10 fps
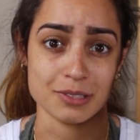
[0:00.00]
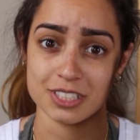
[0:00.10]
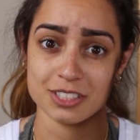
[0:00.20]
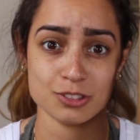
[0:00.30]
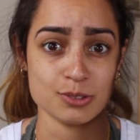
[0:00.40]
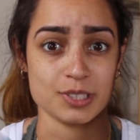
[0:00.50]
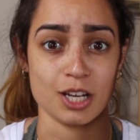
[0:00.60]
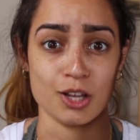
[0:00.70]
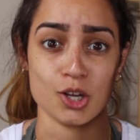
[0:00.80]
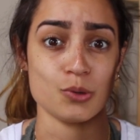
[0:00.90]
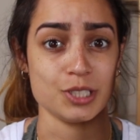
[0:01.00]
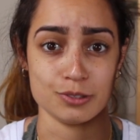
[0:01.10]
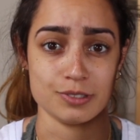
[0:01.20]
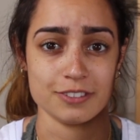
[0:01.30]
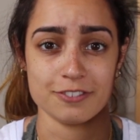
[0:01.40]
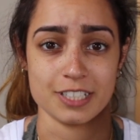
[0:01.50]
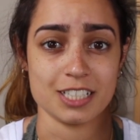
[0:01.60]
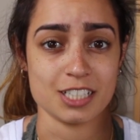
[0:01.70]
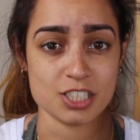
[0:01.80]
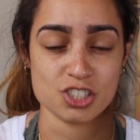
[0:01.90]
It leaves you with a glowy, dewy
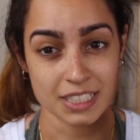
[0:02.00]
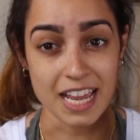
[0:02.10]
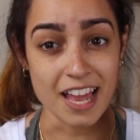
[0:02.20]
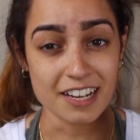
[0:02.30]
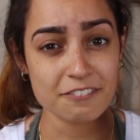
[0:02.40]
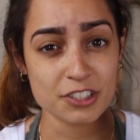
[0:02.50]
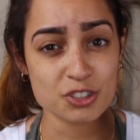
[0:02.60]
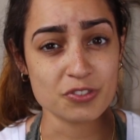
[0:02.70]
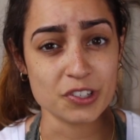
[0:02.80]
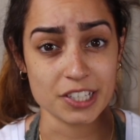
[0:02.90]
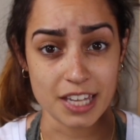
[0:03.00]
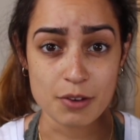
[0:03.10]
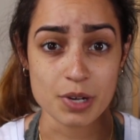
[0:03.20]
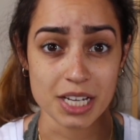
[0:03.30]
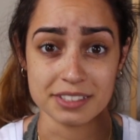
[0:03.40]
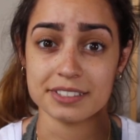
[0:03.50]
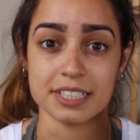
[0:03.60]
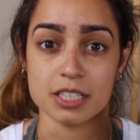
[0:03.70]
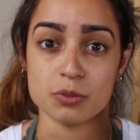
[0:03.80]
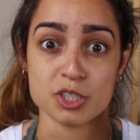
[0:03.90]
finish. And it feels very lightweight on the
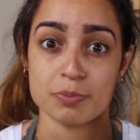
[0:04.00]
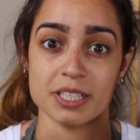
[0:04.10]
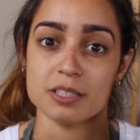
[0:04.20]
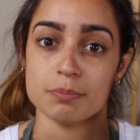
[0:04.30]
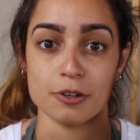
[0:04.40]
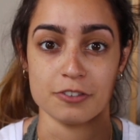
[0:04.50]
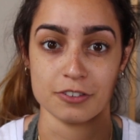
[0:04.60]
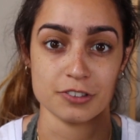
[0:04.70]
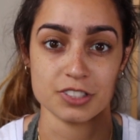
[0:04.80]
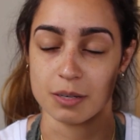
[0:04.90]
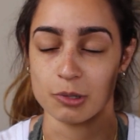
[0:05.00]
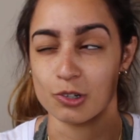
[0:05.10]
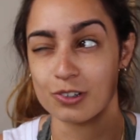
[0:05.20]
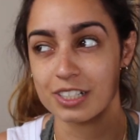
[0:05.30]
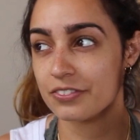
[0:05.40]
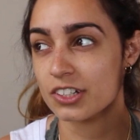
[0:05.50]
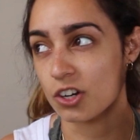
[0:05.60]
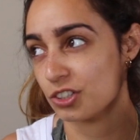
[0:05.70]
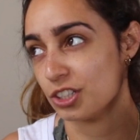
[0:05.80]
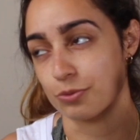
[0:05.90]
skin, which makes it perfect for summer or even
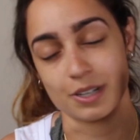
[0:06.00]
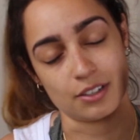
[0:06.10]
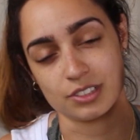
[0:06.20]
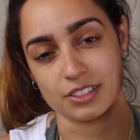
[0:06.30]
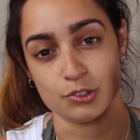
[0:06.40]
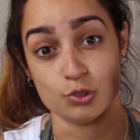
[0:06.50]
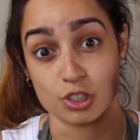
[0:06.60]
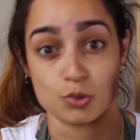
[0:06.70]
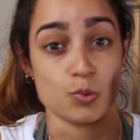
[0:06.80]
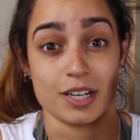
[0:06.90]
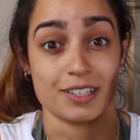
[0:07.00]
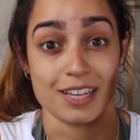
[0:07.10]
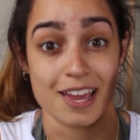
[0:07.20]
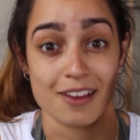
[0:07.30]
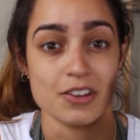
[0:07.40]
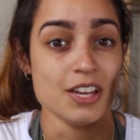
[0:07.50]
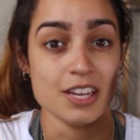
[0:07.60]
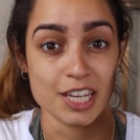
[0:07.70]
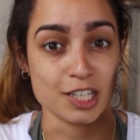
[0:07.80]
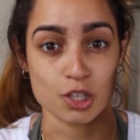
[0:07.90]
all year round if you just wanna have
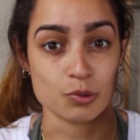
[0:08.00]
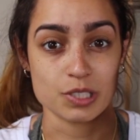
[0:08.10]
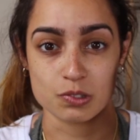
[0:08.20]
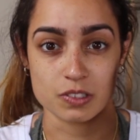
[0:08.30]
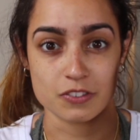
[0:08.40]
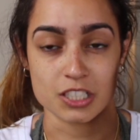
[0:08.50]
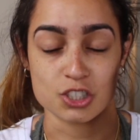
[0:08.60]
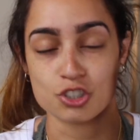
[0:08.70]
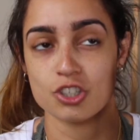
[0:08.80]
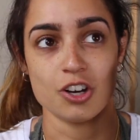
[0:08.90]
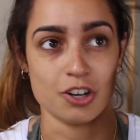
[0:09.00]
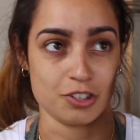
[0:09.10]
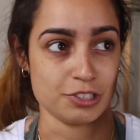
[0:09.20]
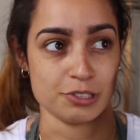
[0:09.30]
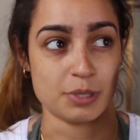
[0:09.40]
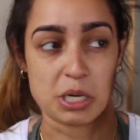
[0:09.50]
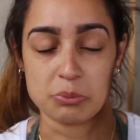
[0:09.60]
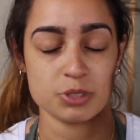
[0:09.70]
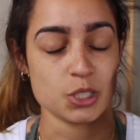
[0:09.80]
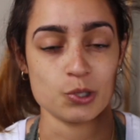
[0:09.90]
a glowy, dewy finish all year
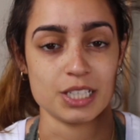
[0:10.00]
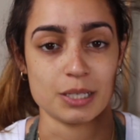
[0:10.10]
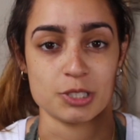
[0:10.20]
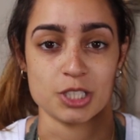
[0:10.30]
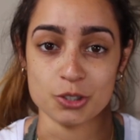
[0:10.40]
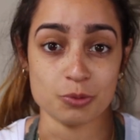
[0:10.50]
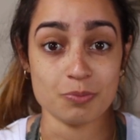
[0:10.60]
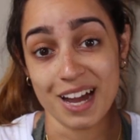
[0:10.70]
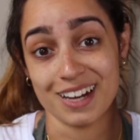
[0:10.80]
round. Totally up to you.